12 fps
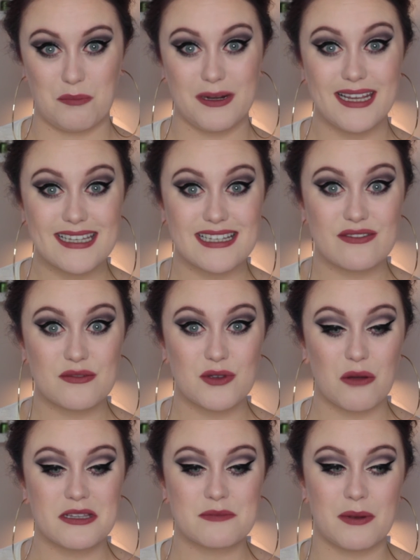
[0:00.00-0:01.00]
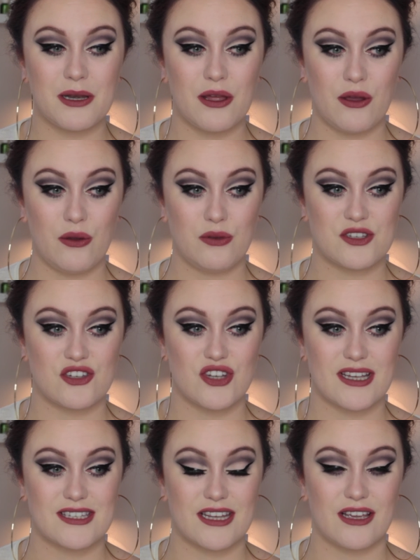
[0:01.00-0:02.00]
Please leave some comments below
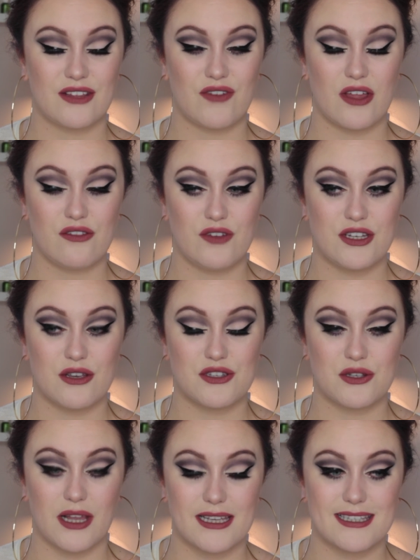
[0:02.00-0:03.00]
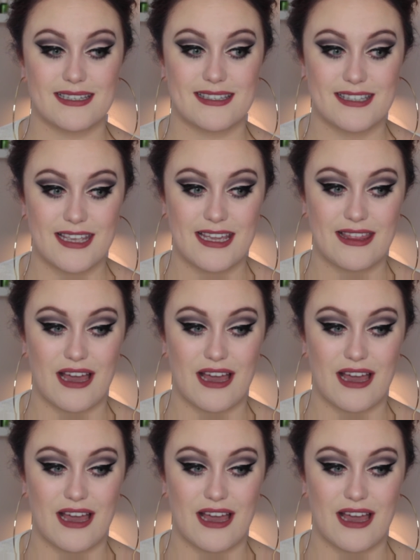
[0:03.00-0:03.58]
suggesting other videos you'd like to see.